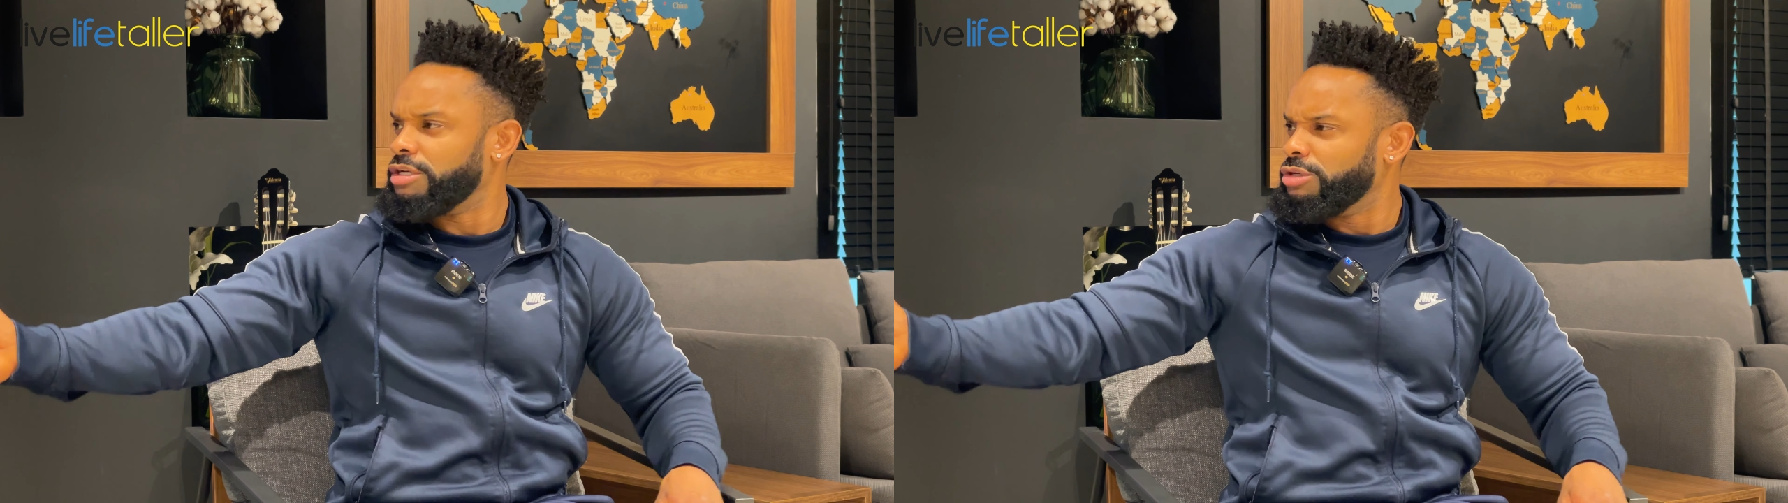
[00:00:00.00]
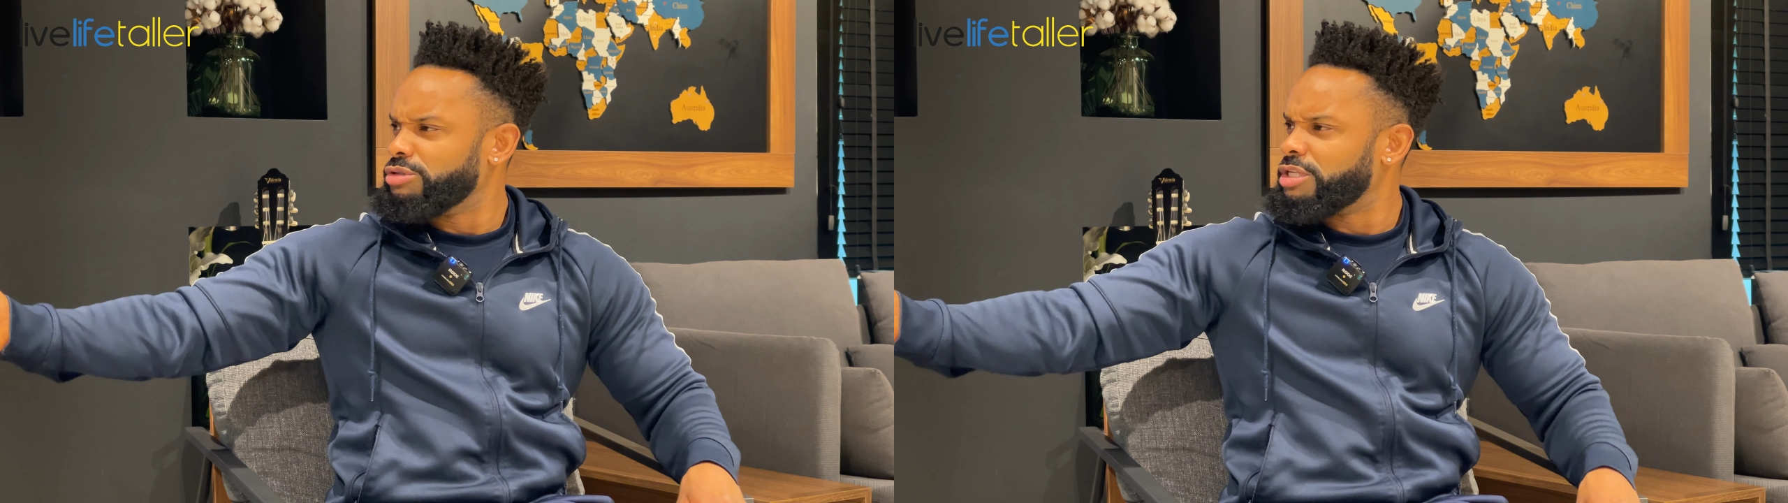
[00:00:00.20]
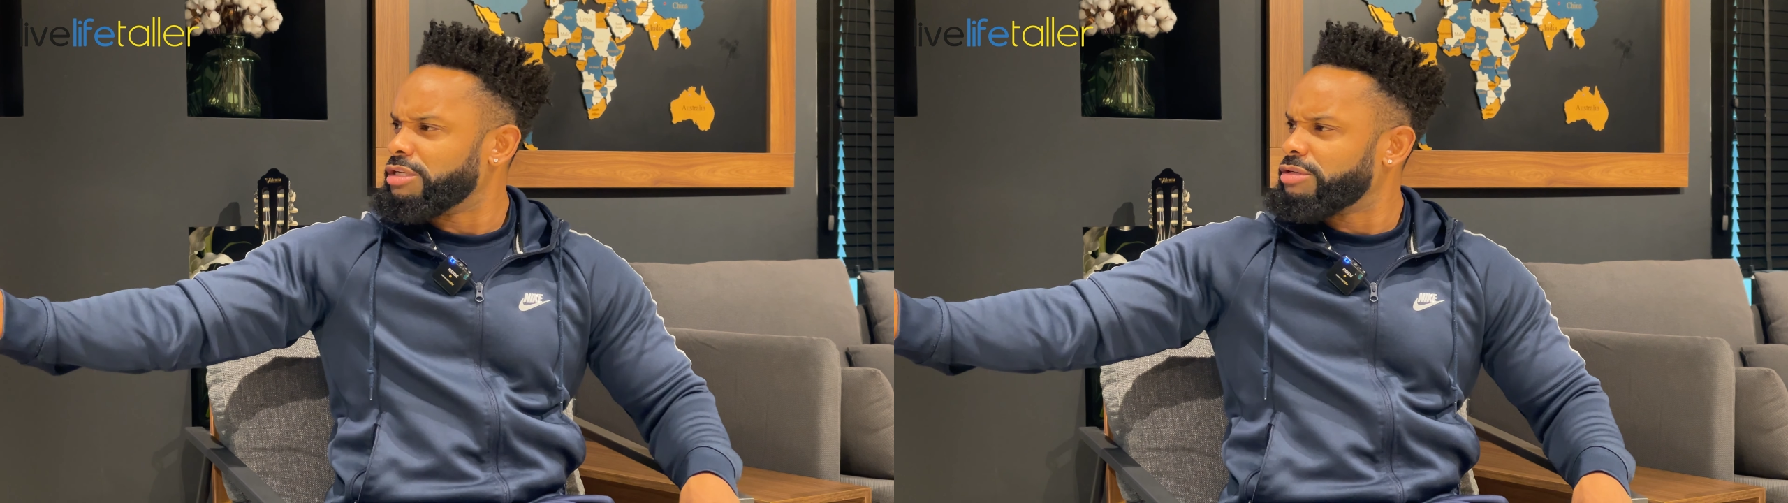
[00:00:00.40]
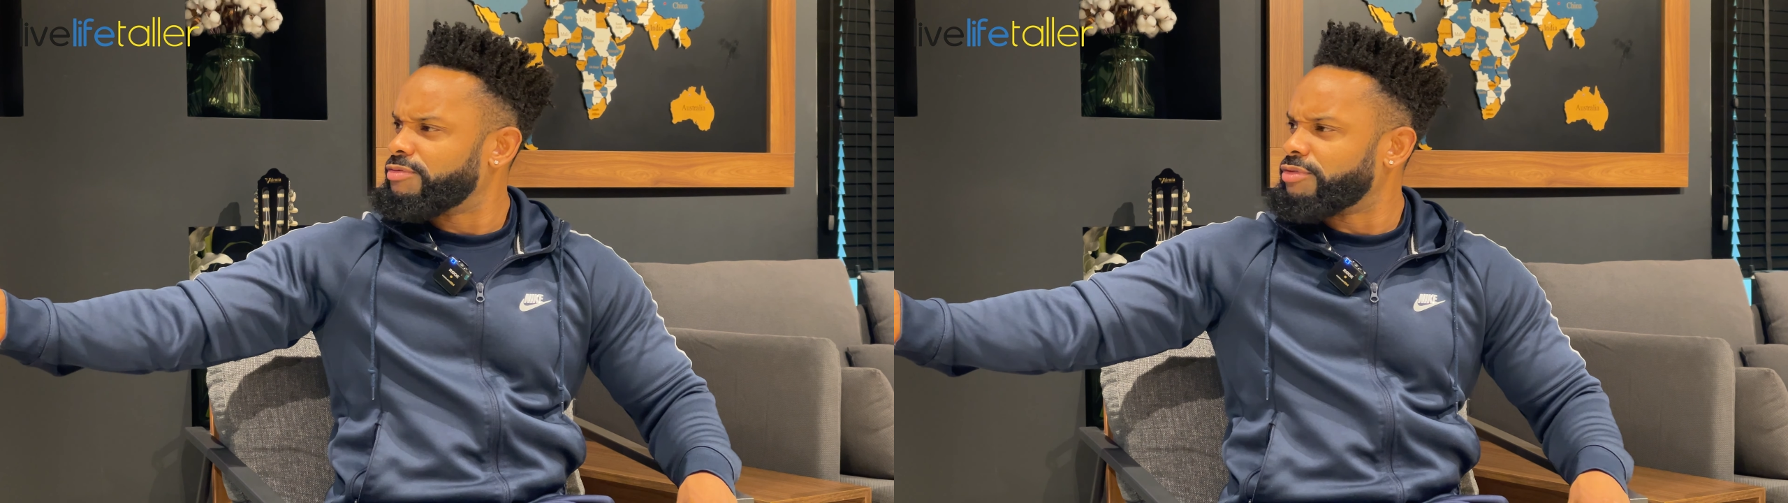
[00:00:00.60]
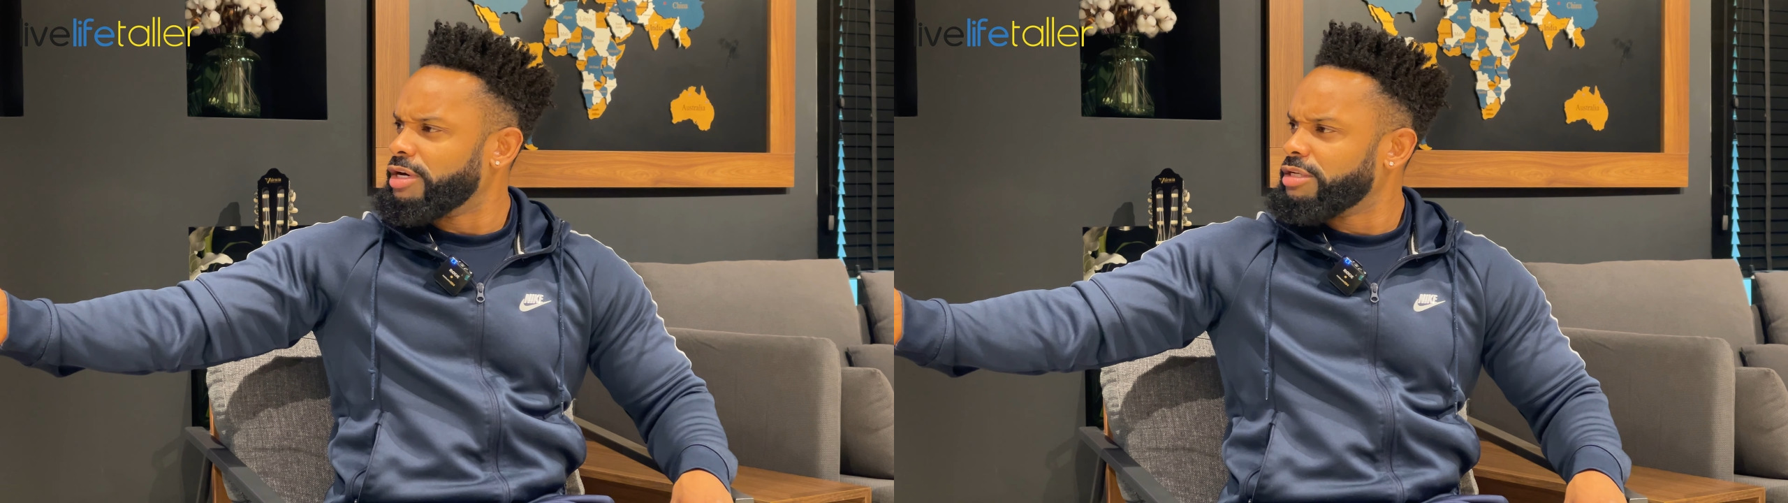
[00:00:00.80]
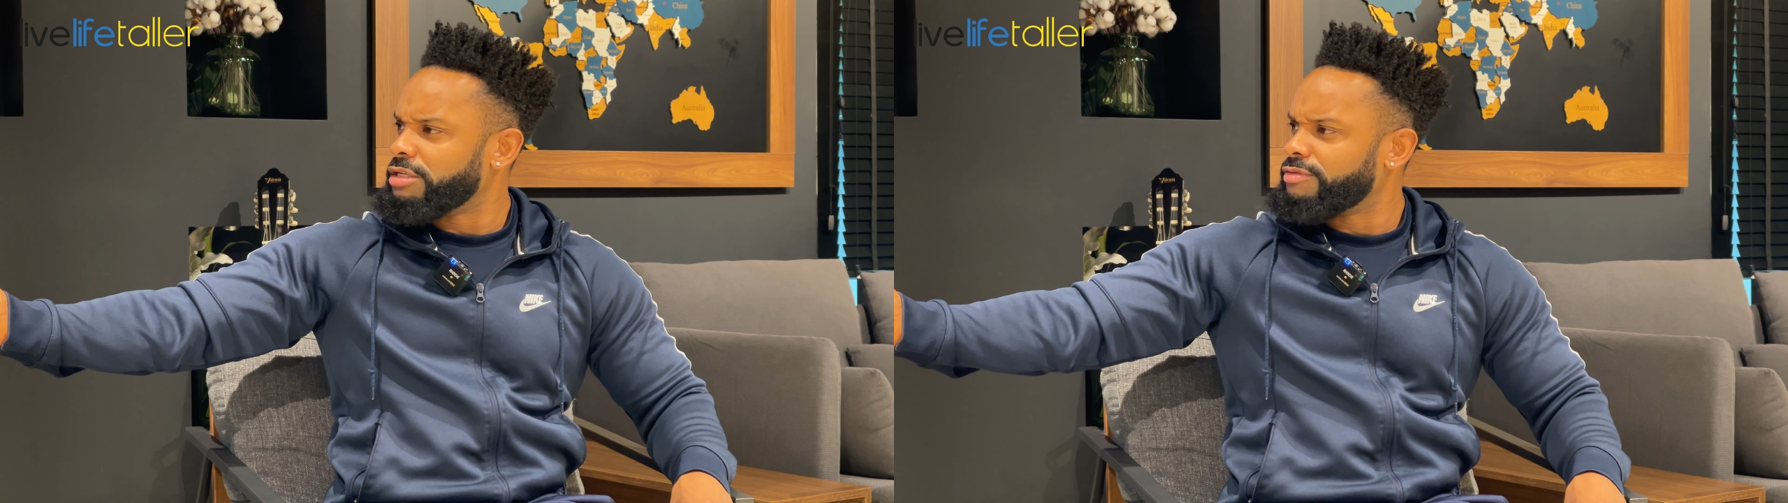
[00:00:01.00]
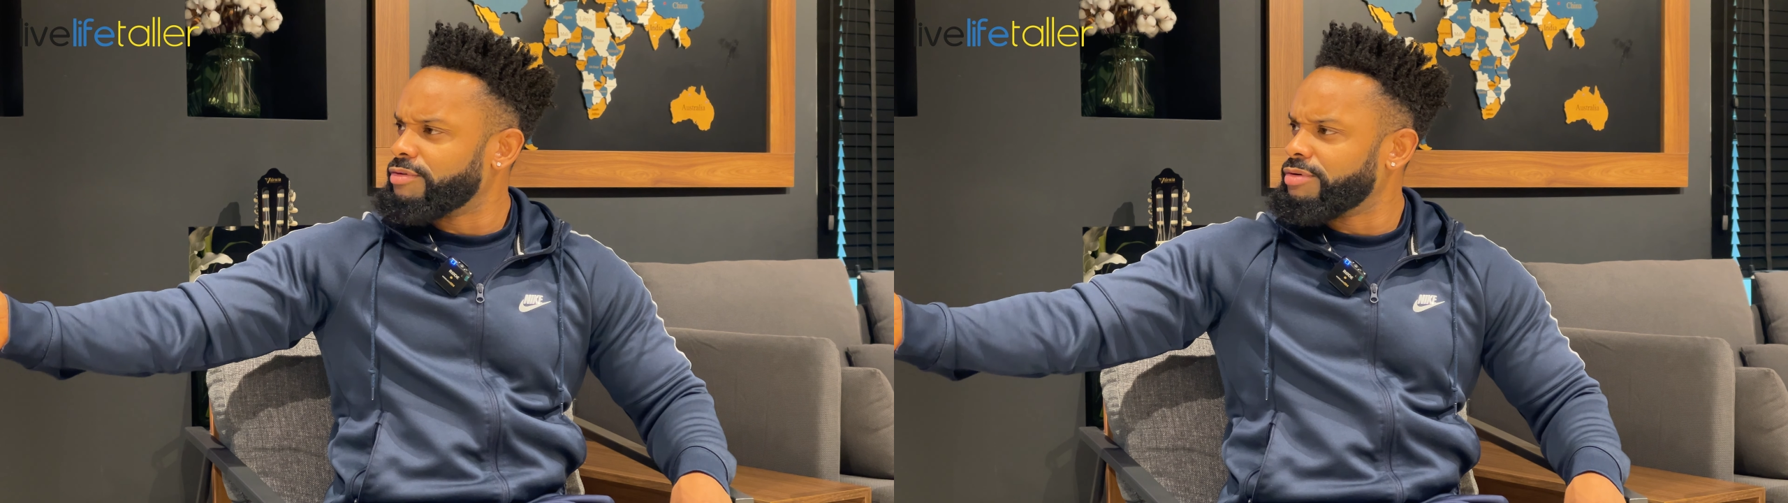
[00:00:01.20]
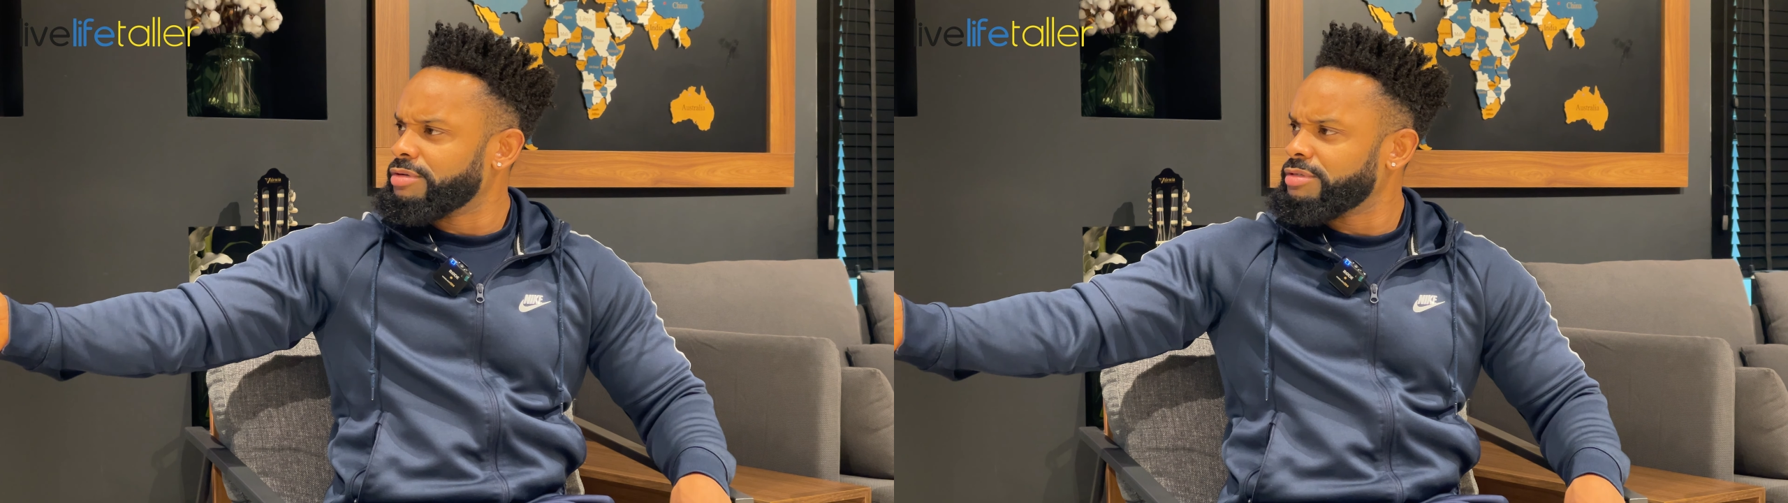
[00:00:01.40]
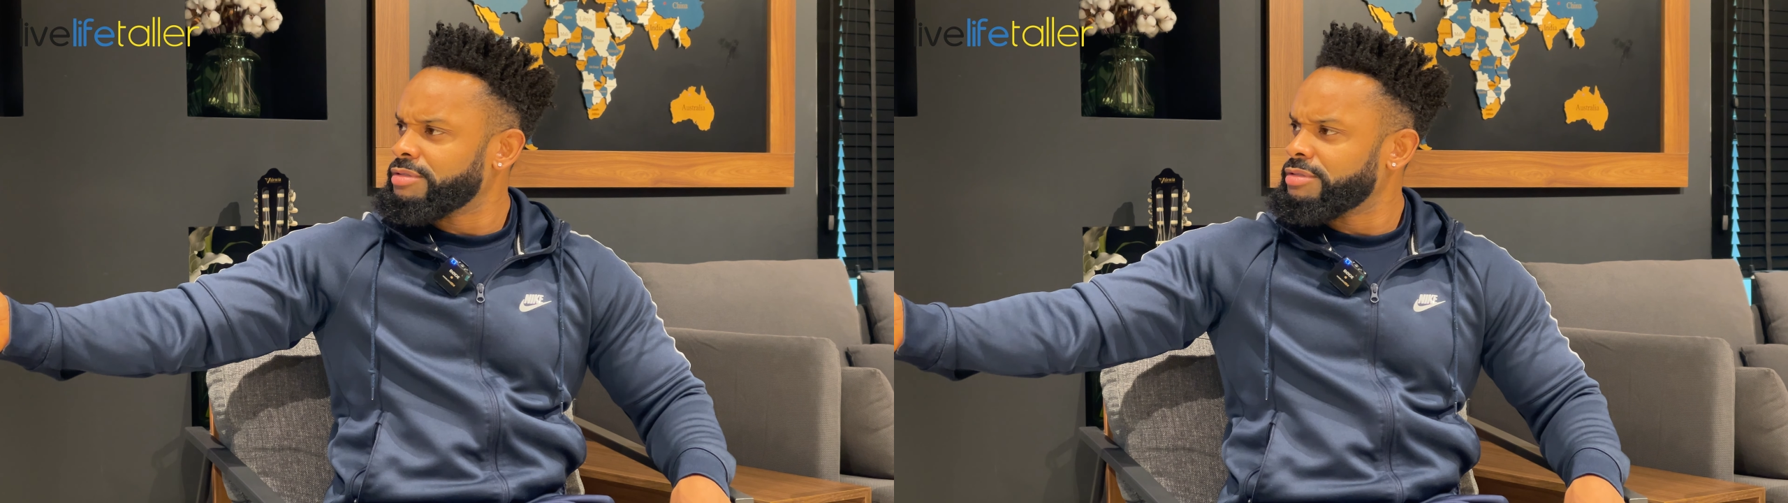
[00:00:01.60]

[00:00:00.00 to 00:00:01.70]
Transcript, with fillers: you six three, six four?